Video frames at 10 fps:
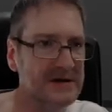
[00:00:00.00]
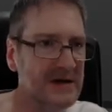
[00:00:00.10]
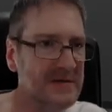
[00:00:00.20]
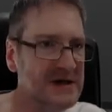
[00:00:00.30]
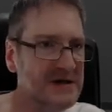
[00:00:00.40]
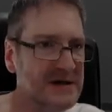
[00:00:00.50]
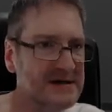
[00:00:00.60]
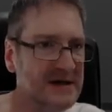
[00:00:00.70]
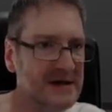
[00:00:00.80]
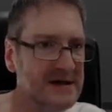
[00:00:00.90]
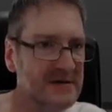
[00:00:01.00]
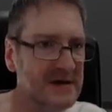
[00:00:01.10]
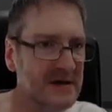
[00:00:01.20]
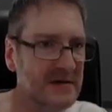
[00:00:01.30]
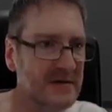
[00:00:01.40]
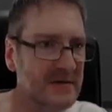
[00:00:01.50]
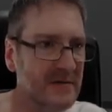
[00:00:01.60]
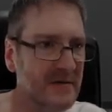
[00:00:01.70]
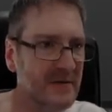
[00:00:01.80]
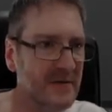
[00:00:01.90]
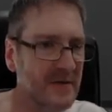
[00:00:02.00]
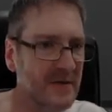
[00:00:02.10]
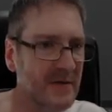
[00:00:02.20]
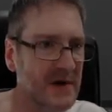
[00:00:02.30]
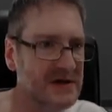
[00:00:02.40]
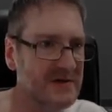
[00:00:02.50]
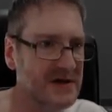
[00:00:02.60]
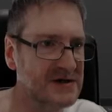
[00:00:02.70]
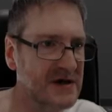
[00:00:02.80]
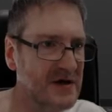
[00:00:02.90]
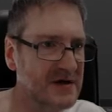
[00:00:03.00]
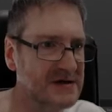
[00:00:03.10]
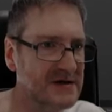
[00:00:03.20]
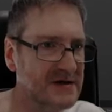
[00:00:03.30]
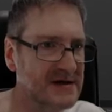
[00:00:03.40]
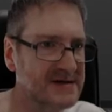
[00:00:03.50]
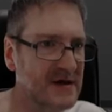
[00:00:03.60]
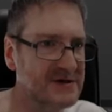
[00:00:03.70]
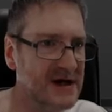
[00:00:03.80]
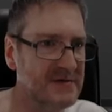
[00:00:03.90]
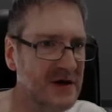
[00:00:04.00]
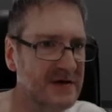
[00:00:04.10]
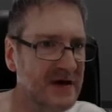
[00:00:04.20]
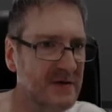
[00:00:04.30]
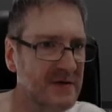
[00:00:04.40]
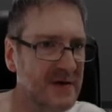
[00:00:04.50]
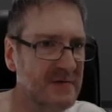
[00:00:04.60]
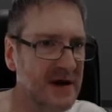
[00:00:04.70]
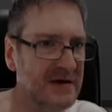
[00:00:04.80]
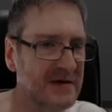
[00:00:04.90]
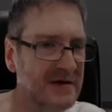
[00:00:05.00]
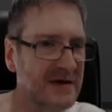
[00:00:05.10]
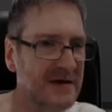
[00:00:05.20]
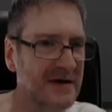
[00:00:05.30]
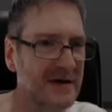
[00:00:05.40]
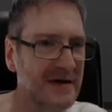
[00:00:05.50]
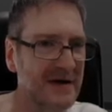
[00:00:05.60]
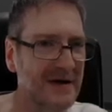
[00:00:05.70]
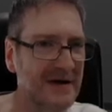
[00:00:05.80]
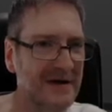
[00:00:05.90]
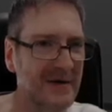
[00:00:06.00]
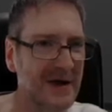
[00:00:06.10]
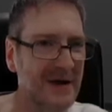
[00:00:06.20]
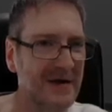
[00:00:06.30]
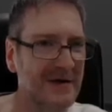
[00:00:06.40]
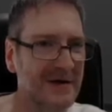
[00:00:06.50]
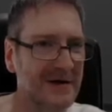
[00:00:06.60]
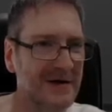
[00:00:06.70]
Just got to make sure I select everything. I should have actually gone into this object mode. That would have been better. There we go.